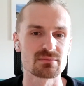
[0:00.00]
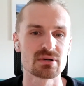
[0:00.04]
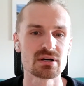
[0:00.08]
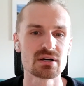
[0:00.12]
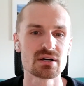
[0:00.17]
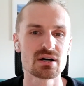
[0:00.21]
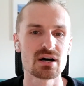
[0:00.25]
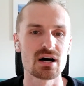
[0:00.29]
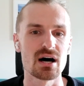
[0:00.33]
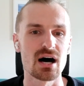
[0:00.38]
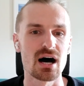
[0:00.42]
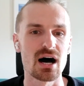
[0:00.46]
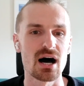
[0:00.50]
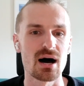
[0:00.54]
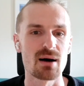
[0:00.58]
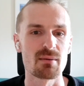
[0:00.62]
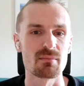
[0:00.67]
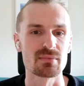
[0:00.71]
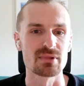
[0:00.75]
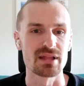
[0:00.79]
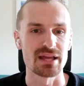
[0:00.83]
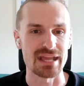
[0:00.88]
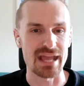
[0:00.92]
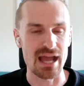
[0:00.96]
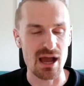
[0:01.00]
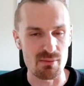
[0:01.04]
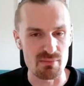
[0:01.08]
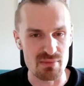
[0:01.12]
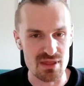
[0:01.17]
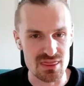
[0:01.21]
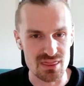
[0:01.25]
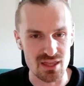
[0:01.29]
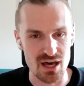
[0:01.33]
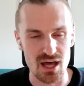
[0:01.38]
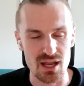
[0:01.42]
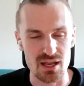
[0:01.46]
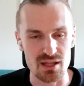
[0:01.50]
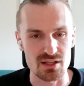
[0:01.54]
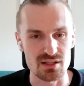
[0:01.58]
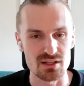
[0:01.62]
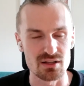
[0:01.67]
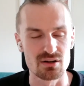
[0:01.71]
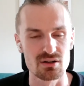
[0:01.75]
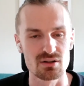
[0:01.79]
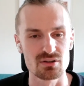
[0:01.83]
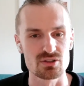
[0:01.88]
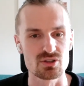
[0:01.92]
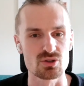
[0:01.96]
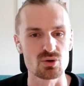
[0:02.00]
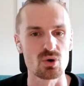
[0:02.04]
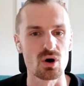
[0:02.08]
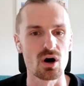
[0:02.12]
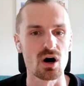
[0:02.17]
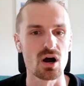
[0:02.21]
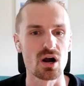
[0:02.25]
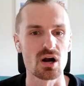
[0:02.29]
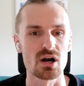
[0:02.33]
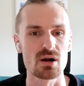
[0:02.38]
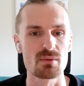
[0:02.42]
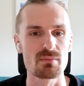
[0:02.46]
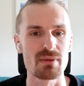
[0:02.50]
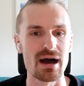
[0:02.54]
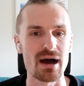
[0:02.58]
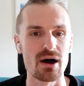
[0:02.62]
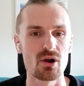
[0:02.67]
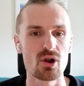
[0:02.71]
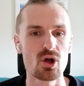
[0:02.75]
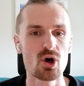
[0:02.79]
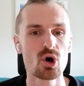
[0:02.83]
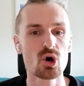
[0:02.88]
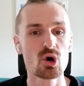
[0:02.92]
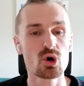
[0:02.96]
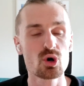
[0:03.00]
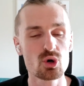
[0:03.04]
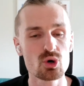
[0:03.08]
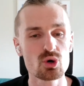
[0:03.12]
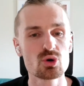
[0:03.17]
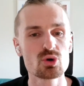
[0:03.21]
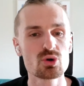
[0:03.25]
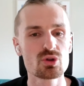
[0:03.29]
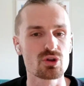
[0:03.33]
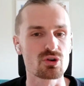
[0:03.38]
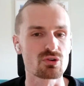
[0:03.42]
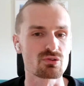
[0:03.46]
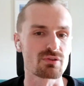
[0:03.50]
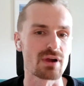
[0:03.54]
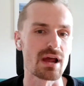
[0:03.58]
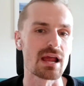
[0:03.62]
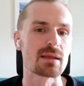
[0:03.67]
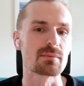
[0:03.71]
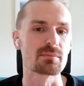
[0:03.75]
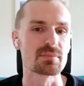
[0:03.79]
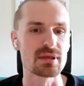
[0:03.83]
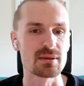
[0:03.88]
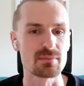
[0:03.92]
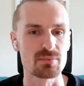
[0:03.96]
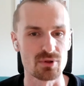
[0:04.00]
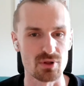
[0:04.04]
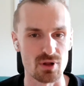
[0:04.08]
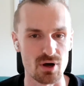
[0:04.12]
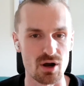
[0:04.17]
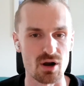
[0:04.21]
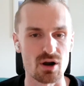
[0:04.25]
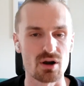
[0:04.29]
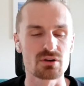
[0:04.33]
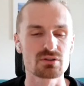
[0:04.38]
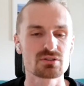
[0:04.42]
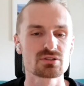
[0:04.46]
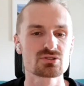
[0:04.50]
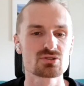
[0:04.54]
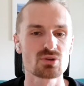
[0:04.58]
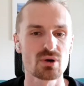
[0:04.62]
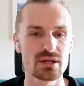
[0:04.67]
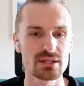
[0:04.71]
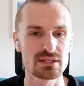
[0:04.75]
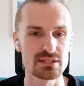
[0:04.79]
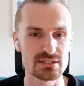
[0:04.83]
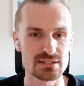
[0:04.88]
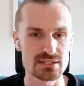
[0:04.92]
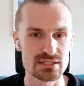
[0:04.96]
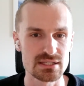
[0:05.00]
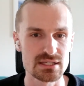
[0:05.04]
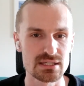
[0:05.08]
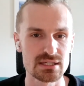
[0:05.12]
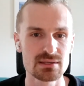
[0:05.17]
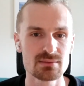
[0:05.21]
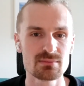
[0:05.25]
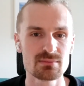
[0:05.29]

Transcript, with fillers: um, like how methodical you are about who the right people are to join the team,